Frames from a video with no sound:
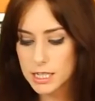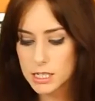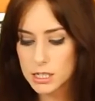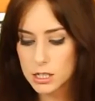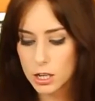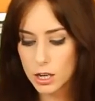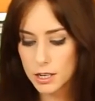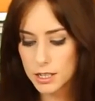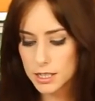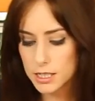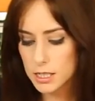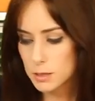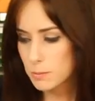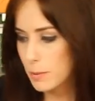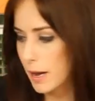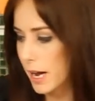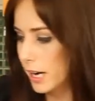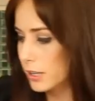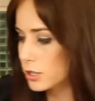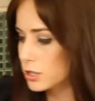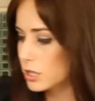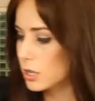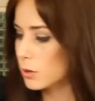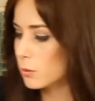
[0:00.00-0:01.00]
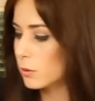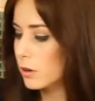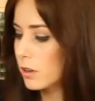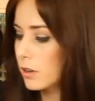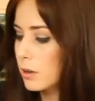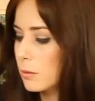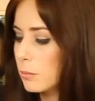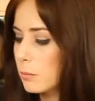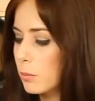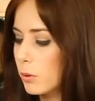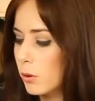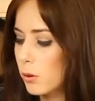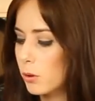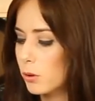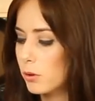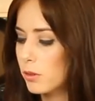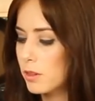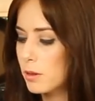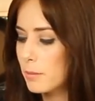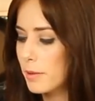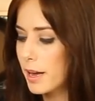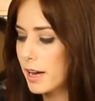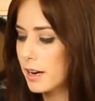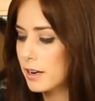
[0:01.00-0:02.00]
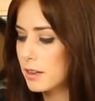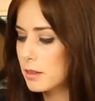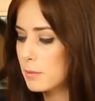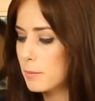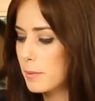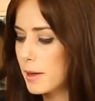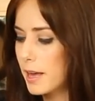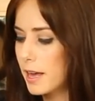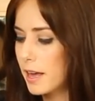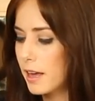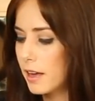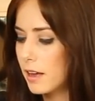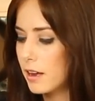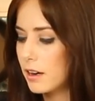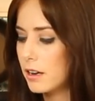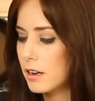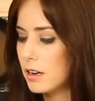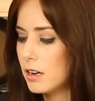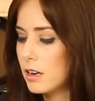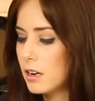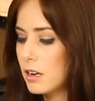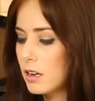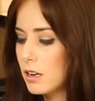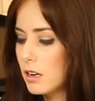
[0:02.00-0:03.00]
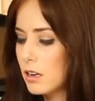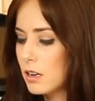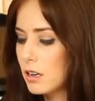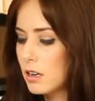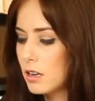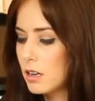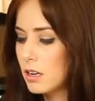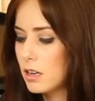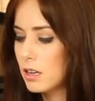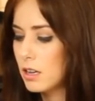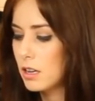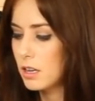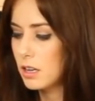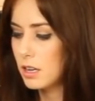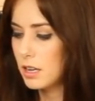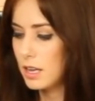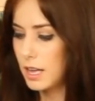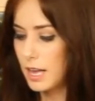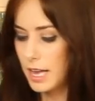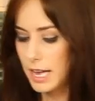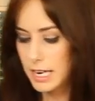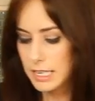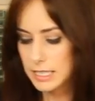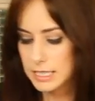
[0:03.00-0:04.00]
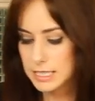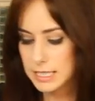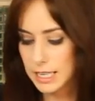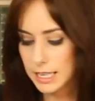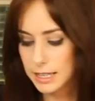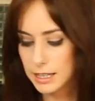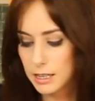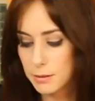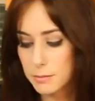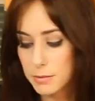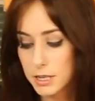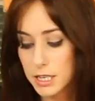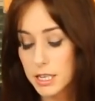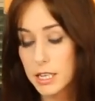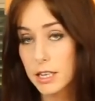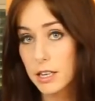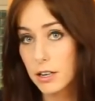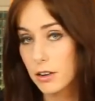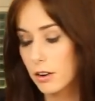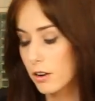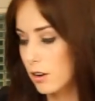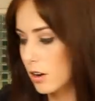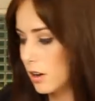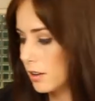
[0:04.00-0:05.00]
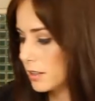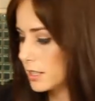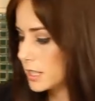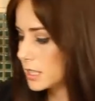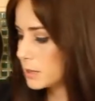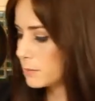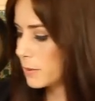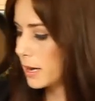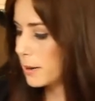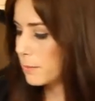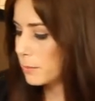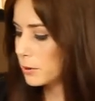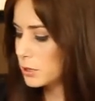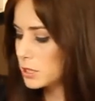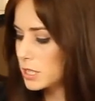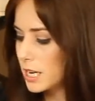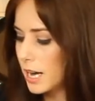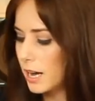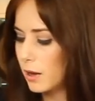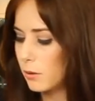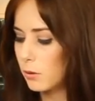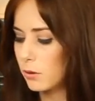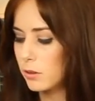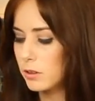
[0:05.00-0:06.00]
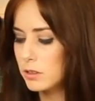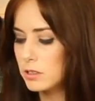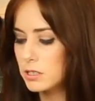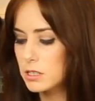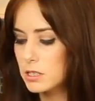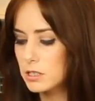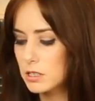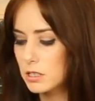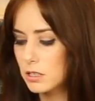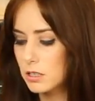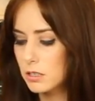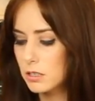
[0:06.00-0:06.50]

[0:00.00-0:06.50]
a slotted spatula, we're gonna pull them out of the pan and set them here on these paper towels.